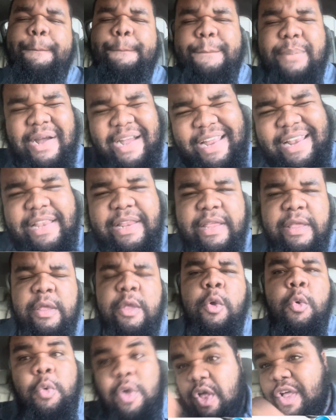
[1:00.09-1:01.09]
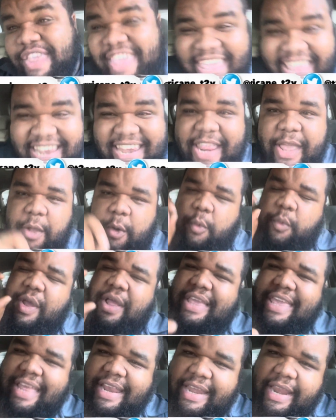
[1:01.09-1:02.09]
But we'll get there. We'll
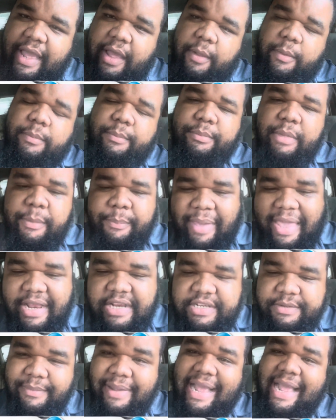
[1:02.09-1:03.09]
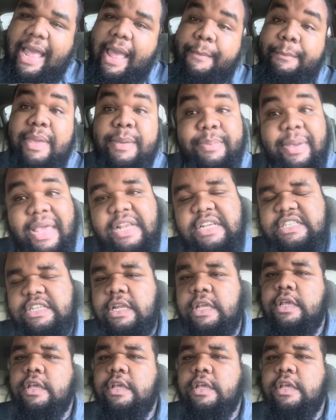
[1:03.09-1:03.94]
get there. Be patient, my guy. Be patient.